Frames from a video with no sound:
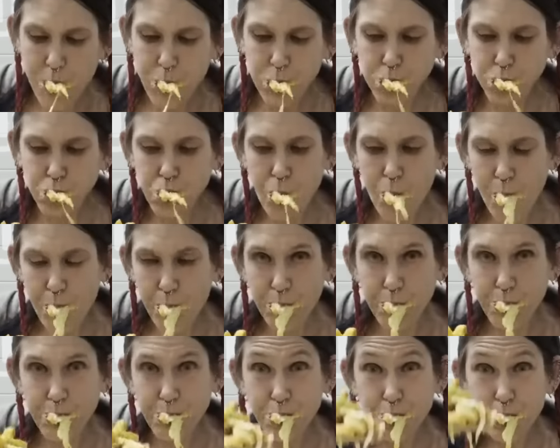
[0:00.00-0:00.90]
Oh, yeah, she's
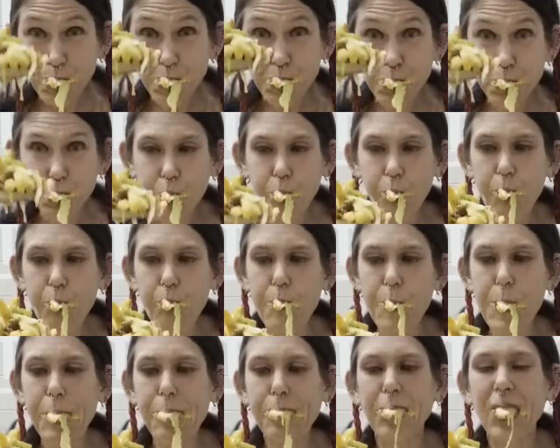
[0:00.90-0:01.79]
got an hour in it,
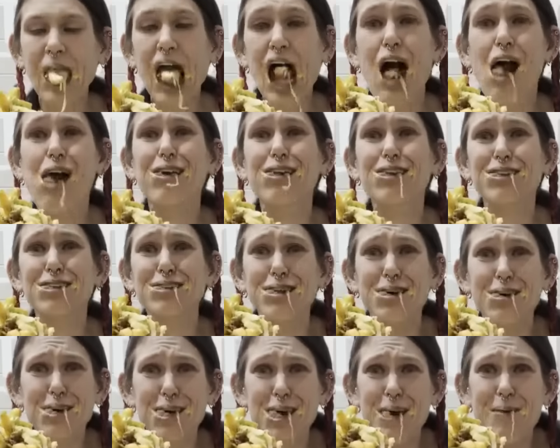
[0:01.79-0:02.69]
guys. It's
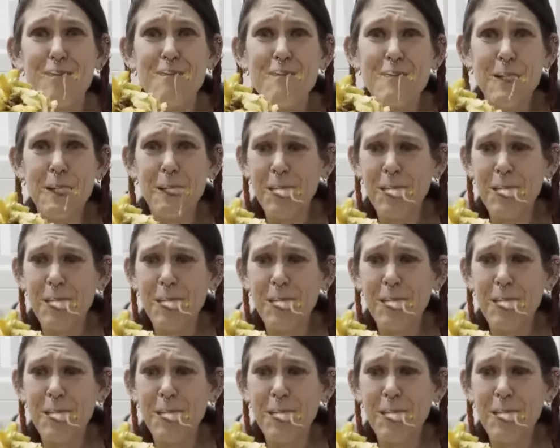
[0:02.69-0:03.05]
all good.